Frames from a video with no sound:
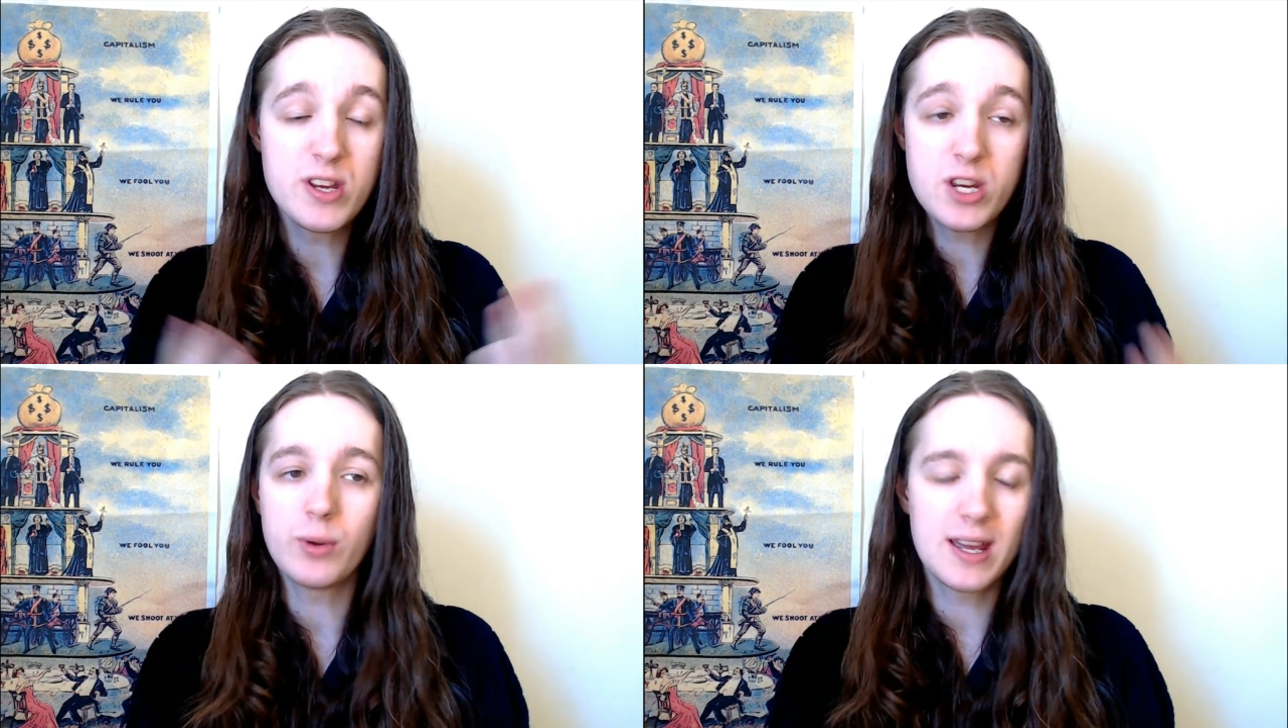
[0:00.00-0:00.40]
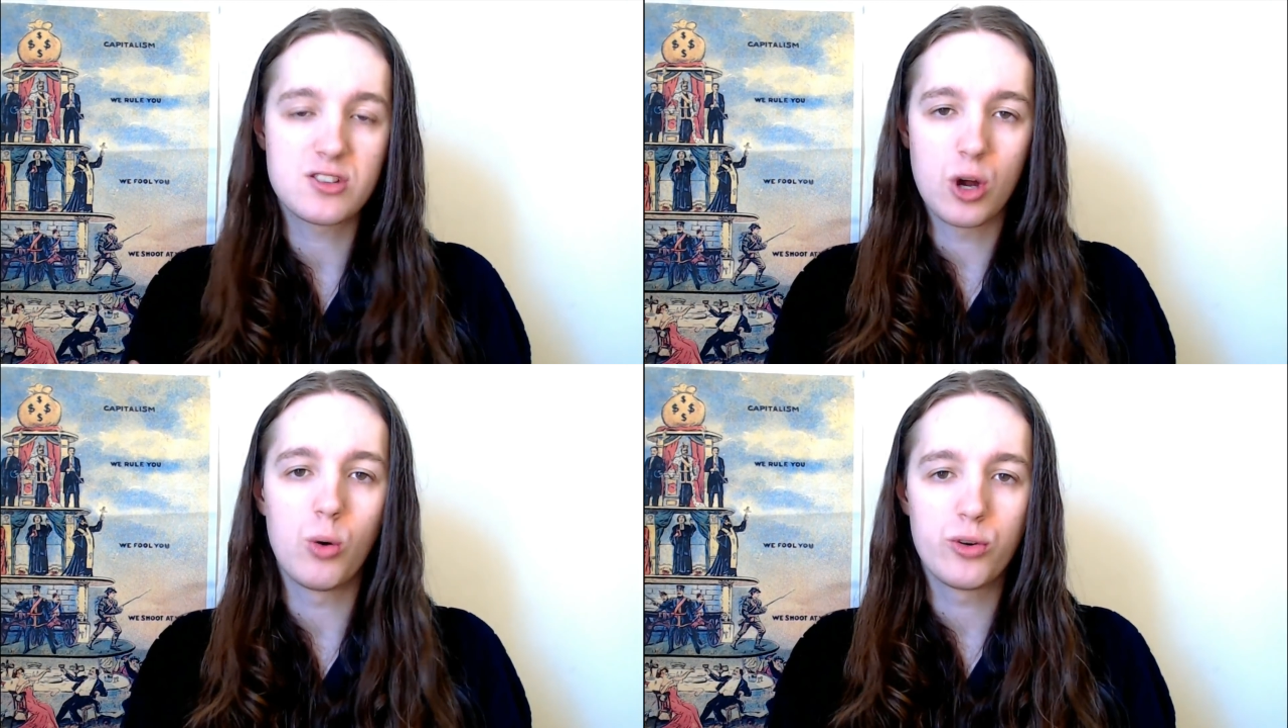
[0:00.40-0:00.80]
We don't
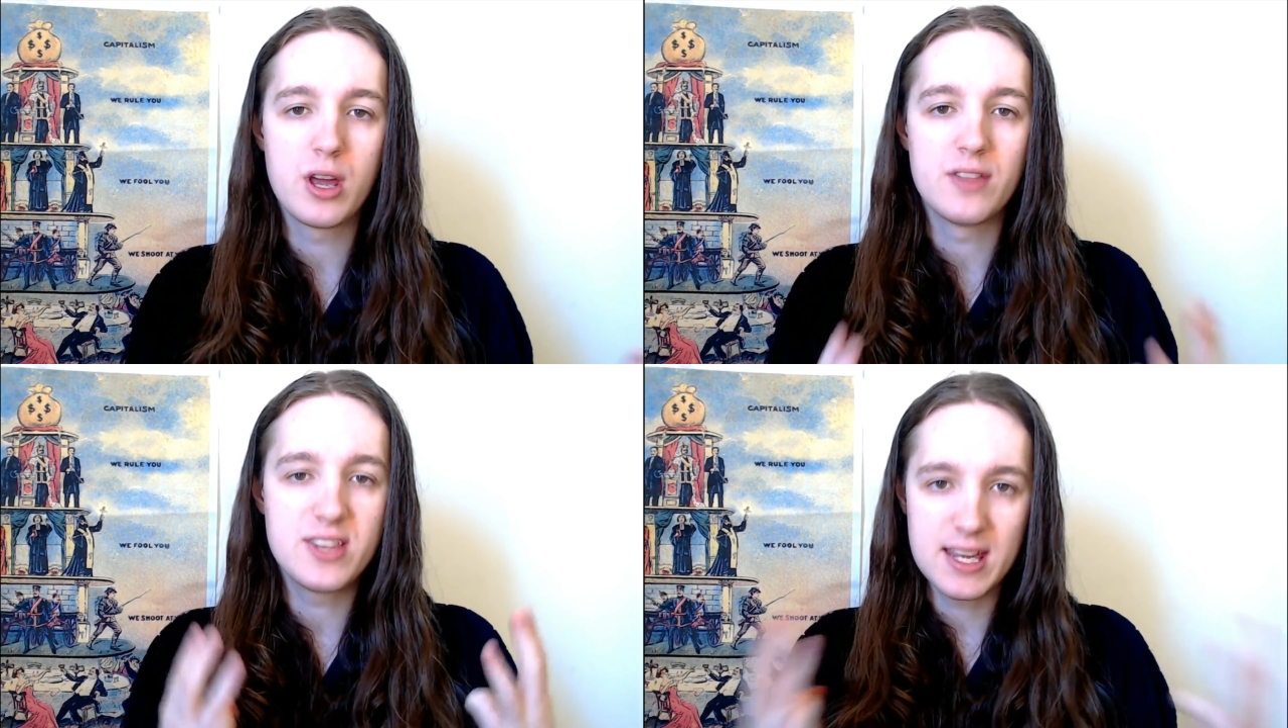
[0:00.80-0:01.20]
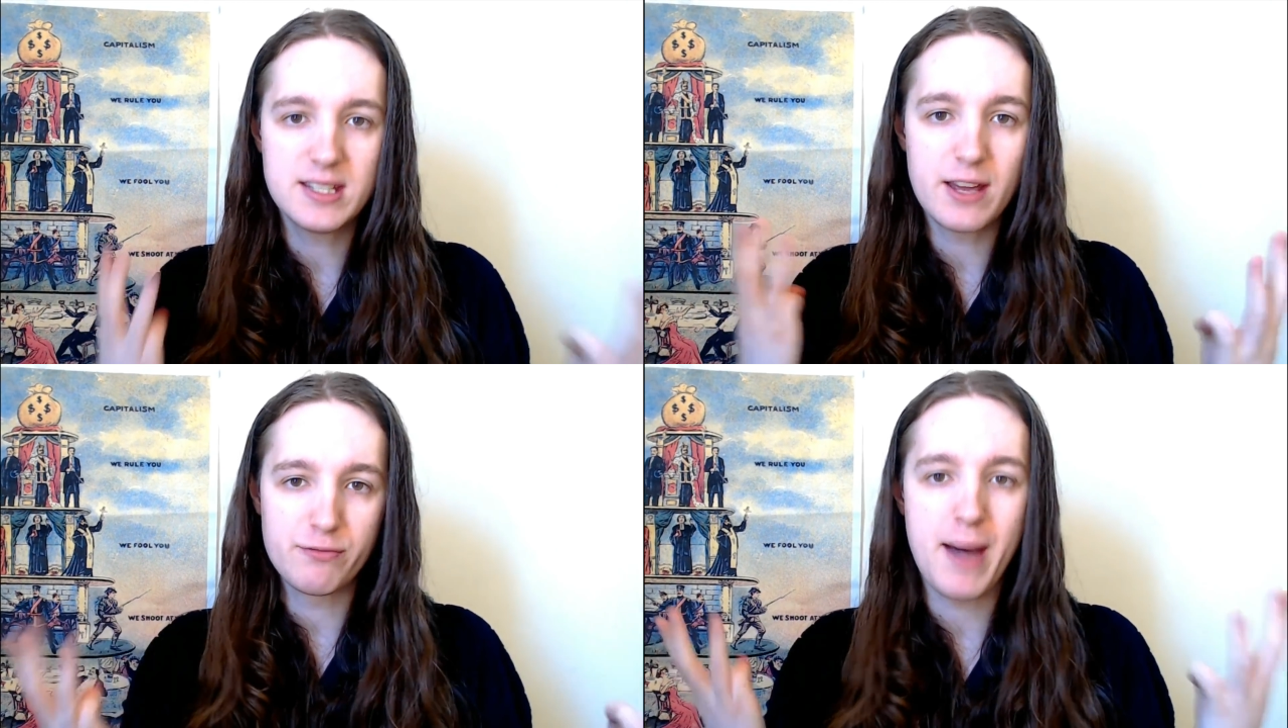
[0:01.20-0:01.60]
get told the
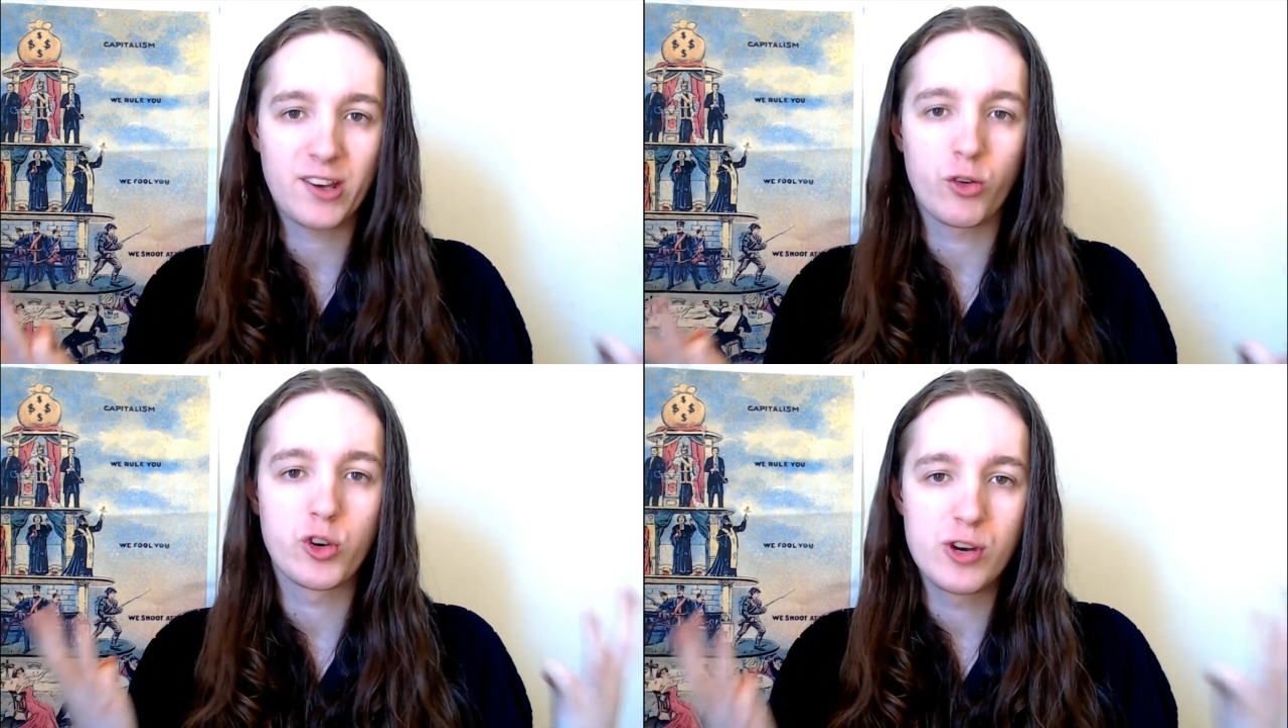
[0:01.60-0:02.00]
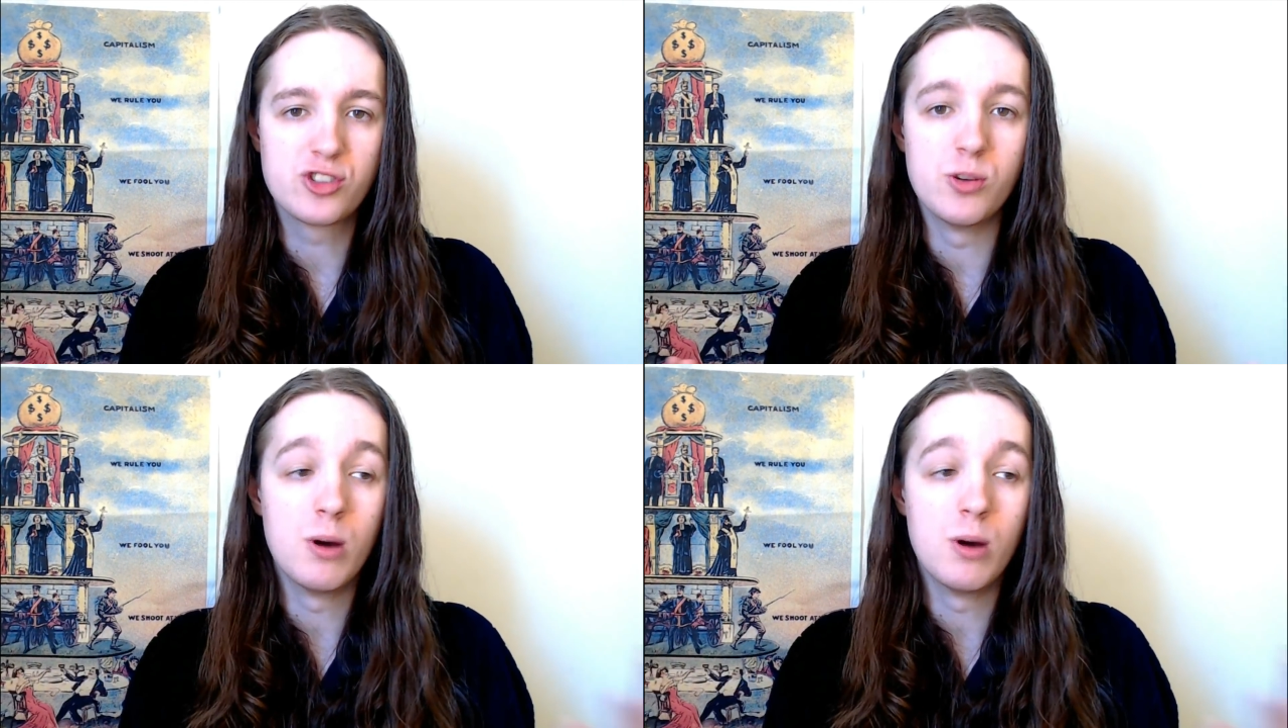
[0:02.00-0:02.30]
in-depth backstories for each of